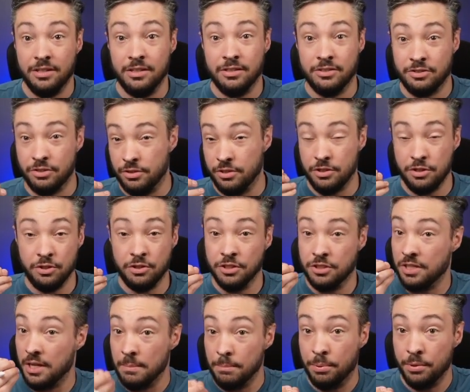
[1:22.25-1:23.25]
so that you just
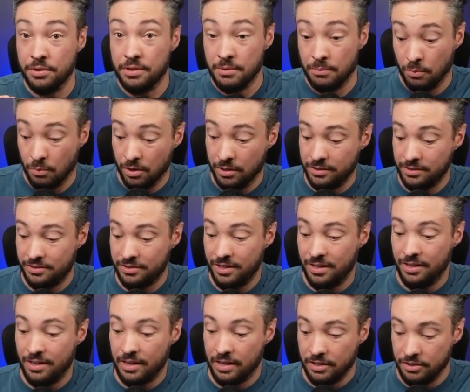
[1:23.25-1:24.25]
input them once
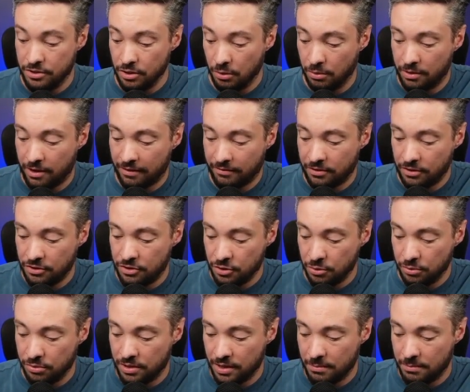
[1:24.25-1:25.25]
and don't have to
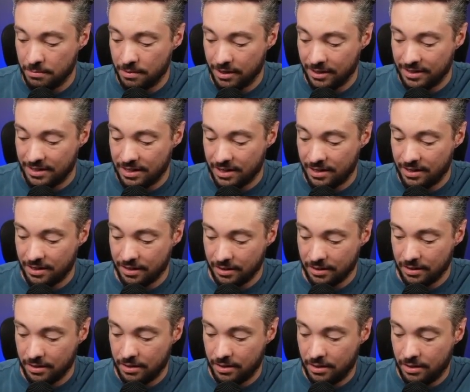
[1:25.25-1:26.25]
do them again?